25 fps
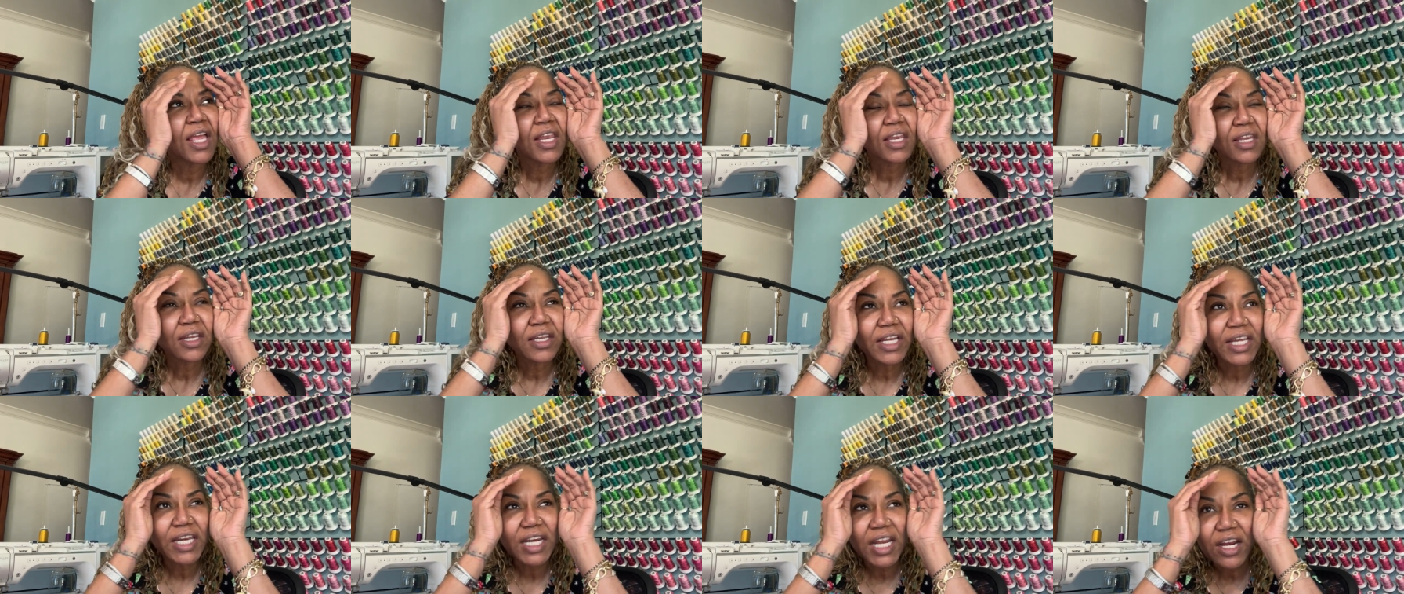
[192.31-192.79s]

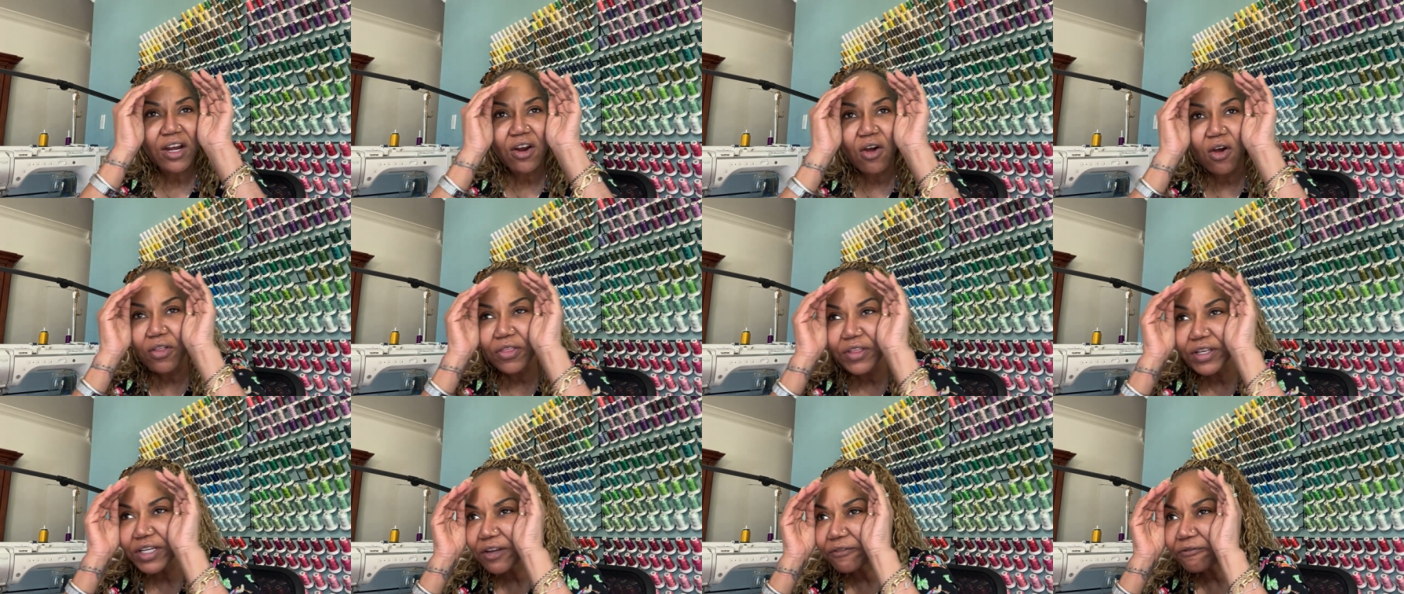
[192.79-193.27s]
looking at all
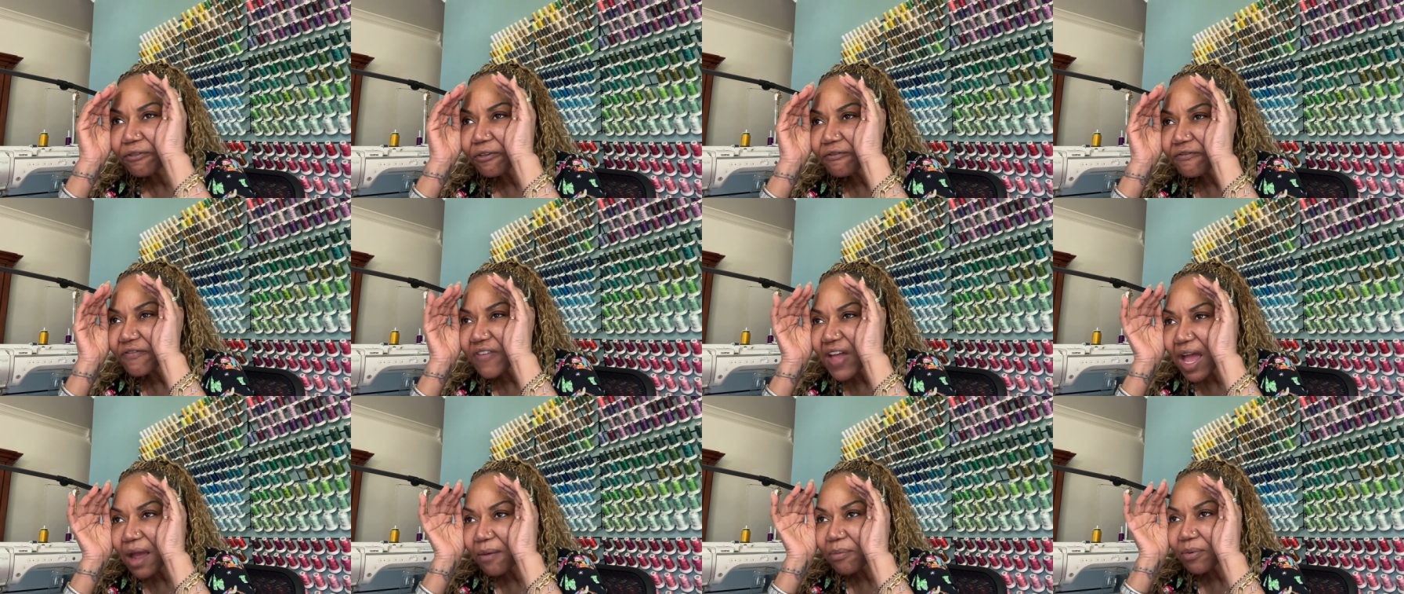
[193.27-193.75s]
the different
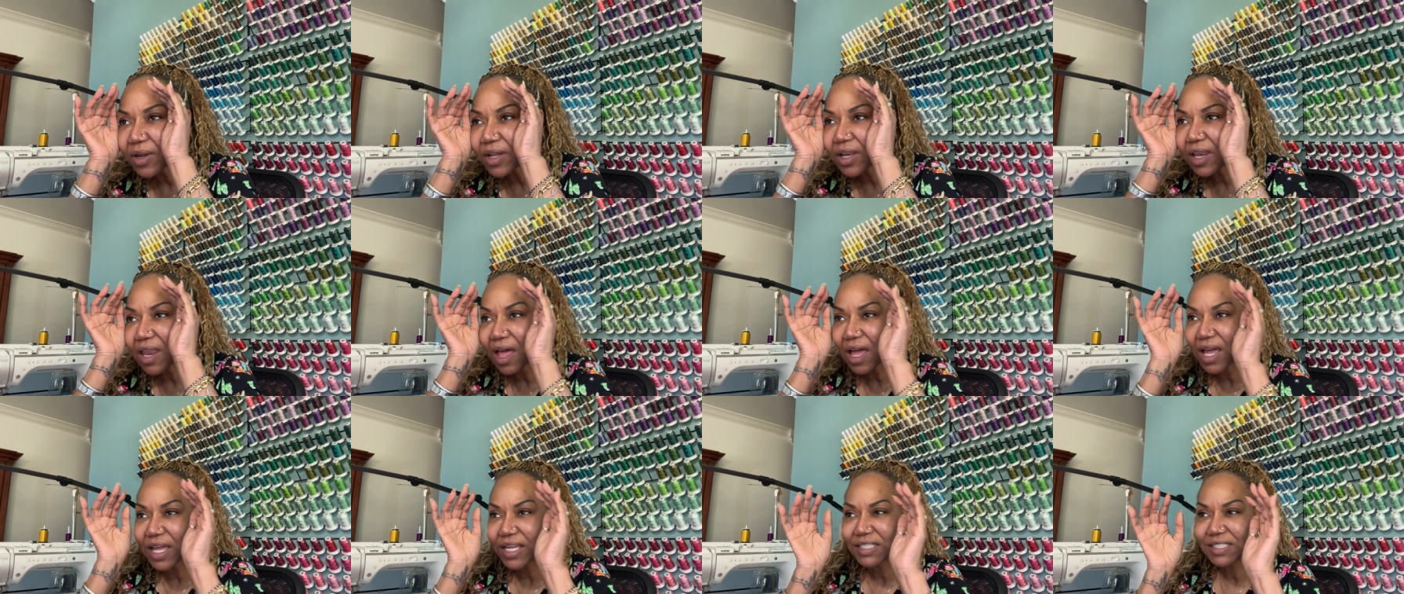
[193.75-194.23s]
fabric
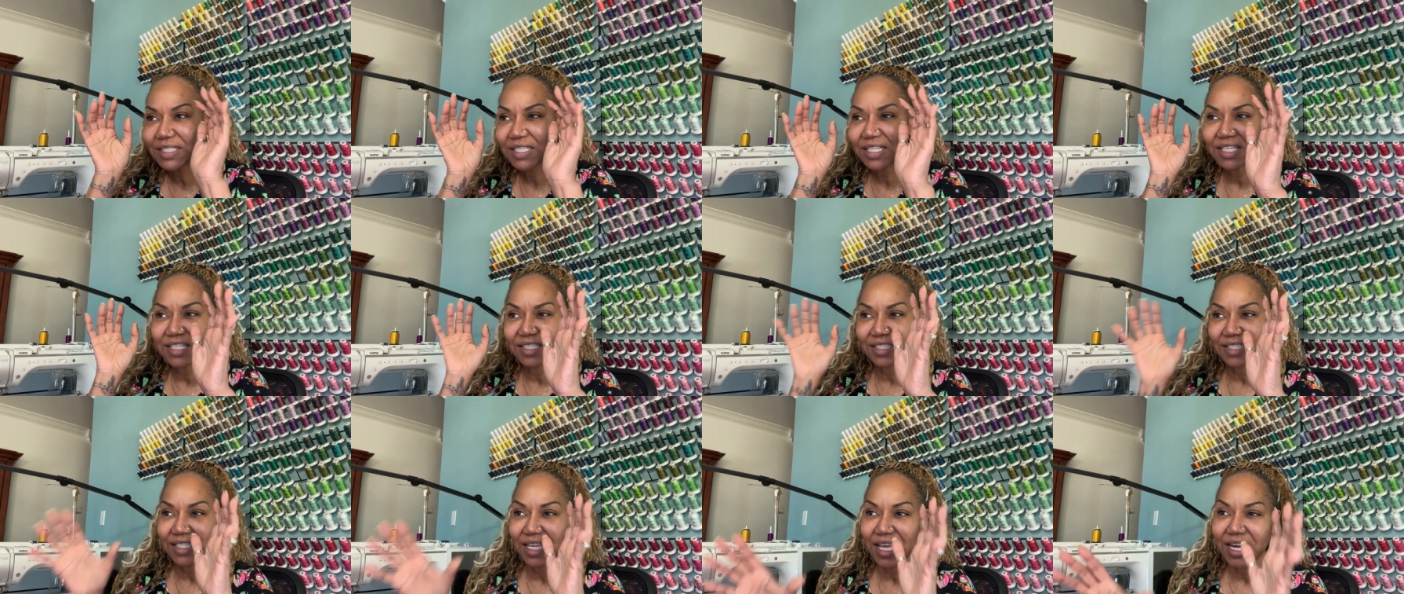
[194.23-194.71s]
lines and
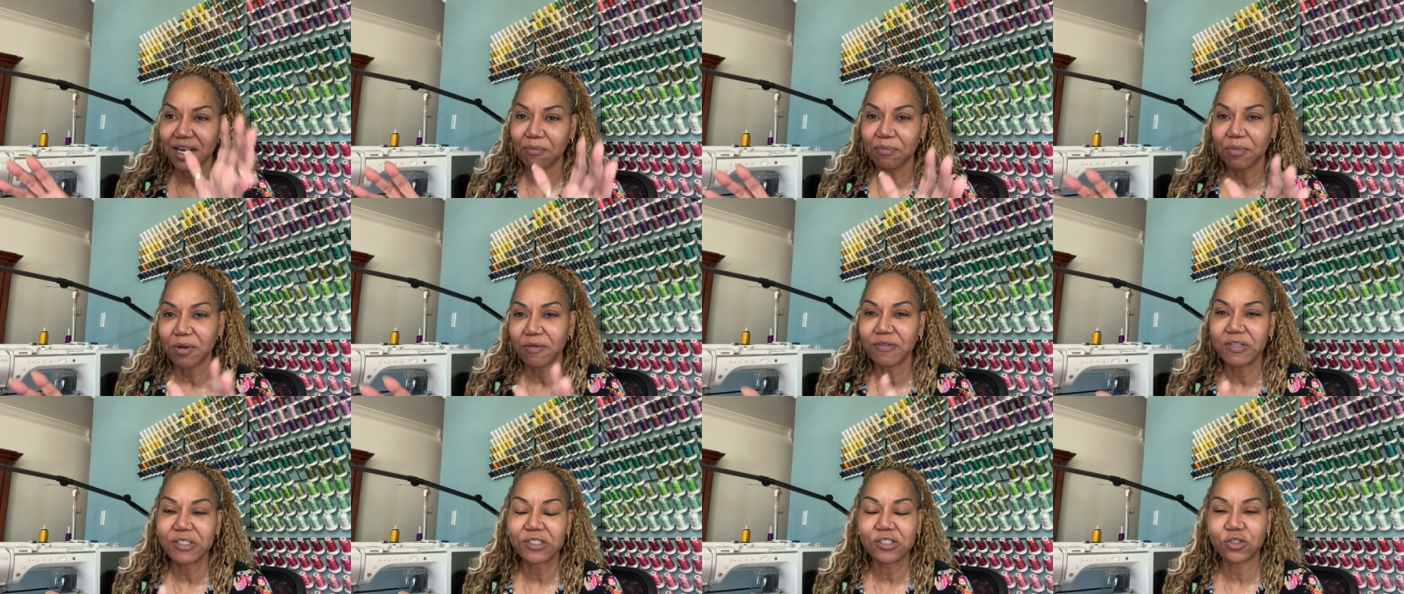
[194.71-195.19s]
the setup
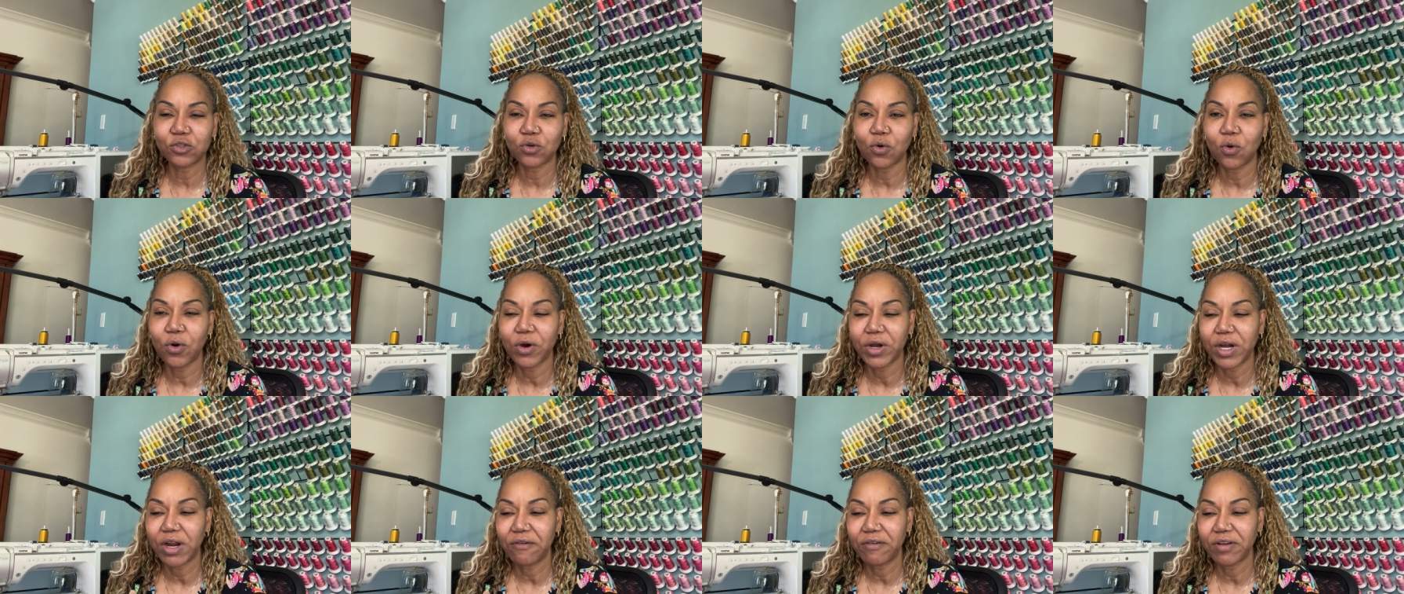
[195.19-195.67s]
of the
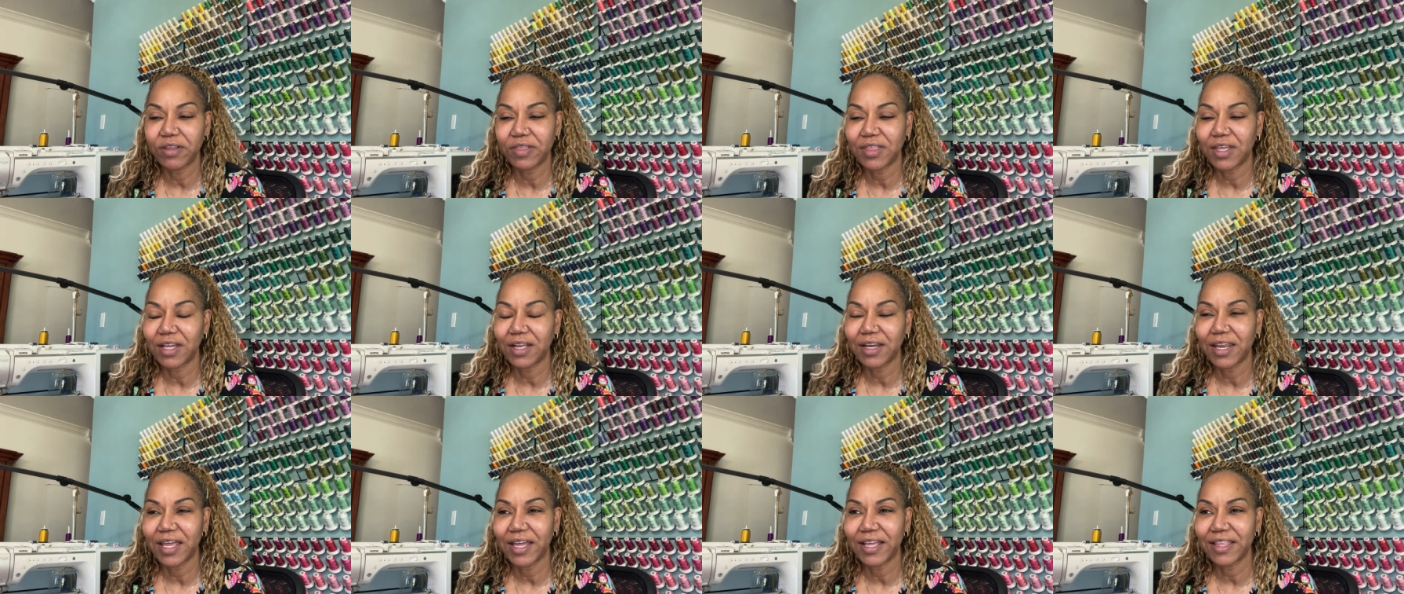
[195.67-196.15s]
store and
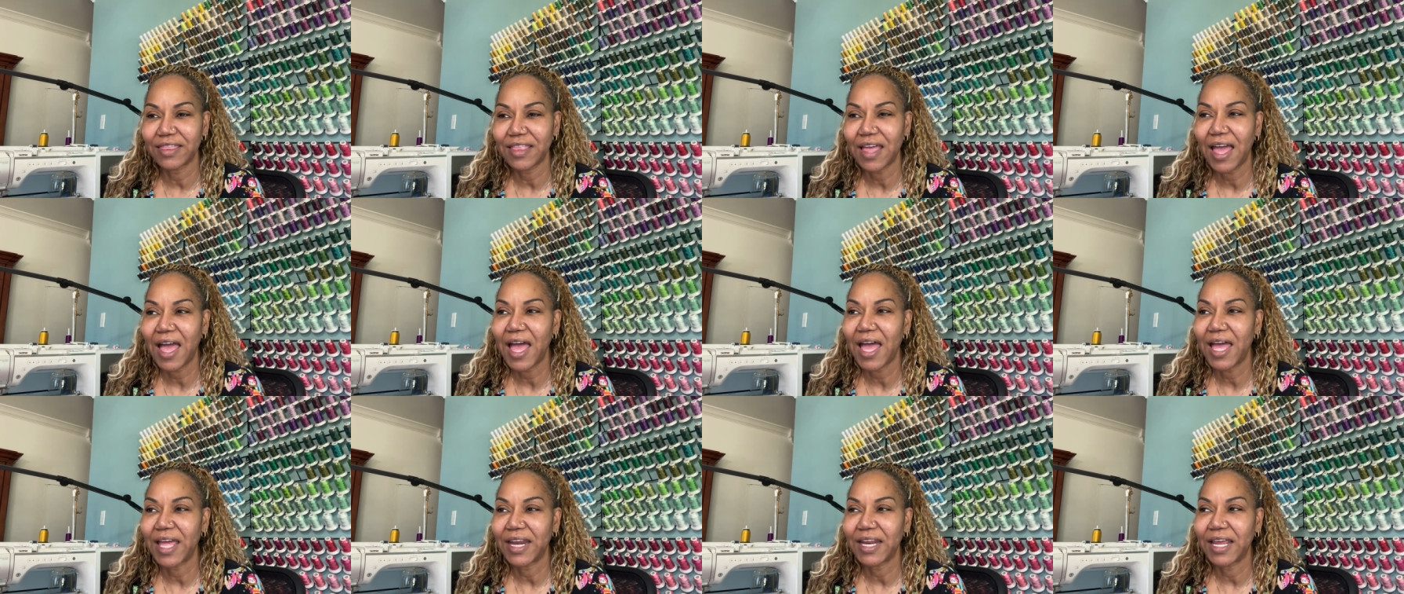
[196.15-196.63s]
everything like
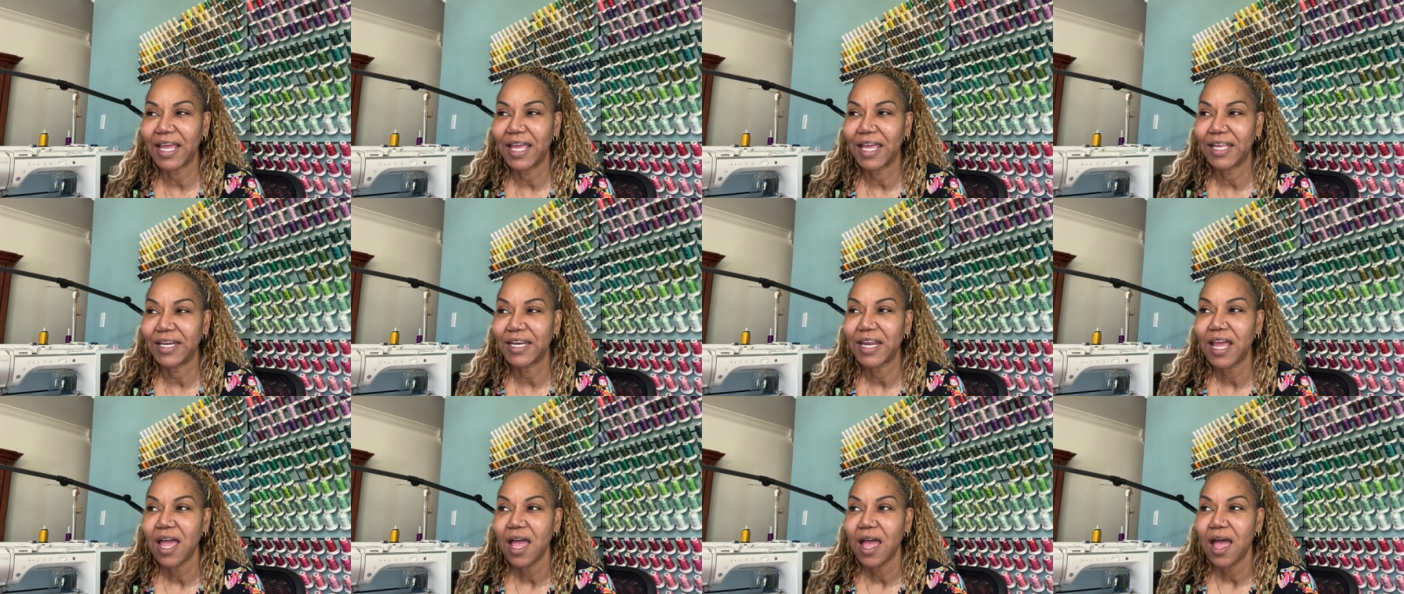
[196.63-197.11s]
that,
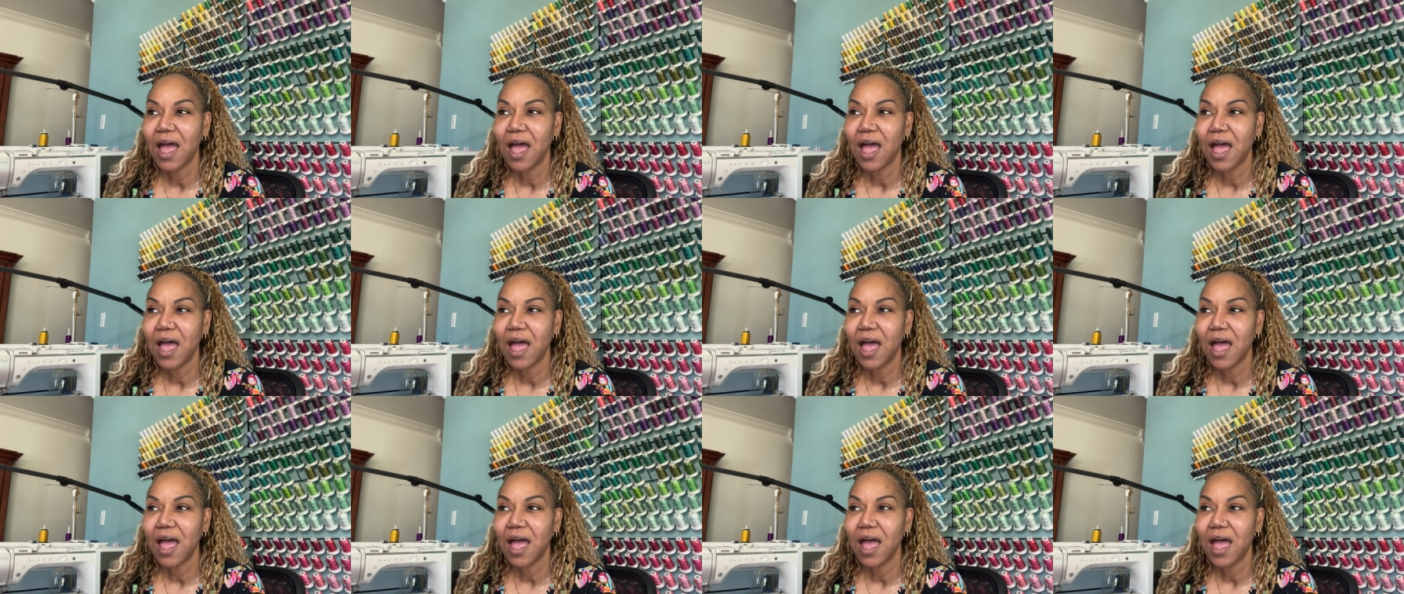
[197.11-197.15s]
and